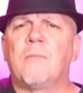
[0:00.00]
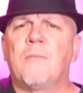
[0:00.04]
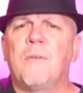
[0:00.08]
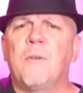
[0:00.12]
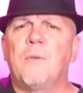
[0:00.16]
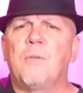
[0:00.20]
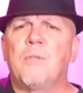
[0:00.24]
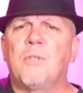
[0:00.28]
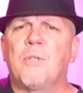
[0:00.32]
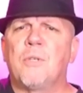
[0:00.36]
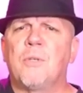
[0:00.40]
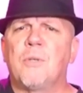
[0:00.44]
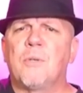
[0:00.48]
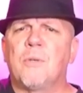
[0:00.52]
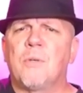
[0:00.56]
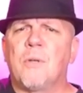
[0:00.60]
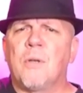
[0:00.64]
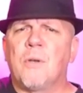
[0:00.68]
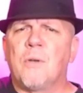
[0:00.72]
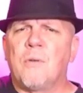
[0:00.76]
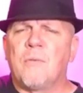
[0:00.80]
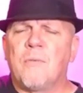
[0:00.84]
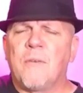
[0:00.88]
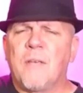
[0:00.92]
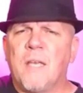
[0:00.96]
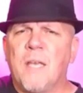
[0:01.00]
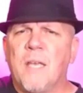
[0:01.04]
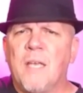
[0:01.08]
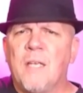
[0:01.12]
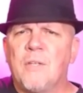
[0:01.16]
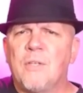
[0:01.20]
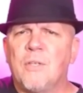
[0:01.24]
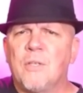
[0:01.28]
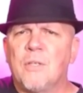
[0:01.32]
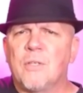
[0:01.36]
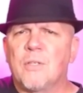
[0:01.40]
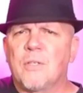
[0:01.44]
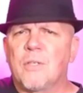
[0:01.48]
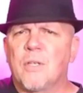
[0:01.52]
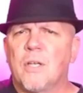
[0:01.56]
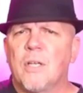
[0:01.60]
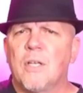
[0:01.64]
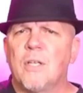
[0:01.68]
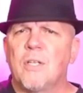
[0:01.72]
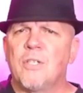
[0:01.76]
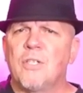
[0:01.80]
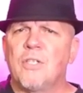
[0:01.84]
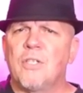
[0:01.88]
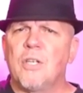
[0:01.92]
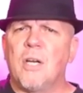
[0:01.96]
future notifications.
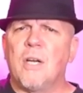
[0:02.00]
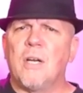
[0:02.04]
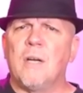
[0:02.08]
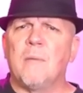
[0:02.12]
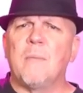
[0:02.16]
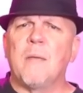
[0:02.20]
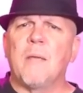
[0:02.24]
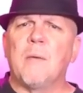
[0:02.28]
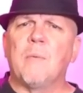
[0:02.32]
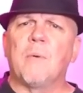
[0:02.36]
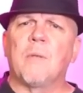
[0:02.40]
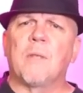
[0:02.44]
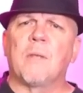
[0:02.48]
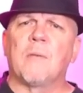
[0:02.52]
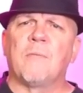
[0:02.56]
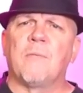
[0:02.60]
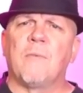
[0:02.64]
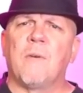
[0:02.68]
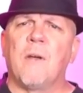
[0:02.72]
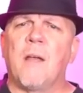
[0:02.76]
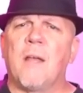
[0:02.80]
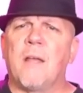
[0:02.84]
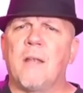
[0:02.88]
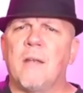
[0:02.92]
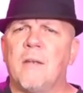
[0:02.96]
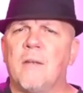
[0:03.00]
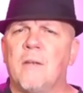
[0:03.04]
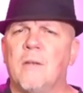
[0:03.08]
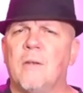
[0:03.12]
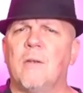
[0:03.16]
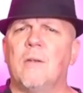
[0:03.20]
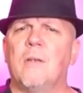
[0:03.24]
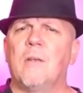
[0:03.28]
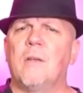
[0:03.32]
Share me with a friend.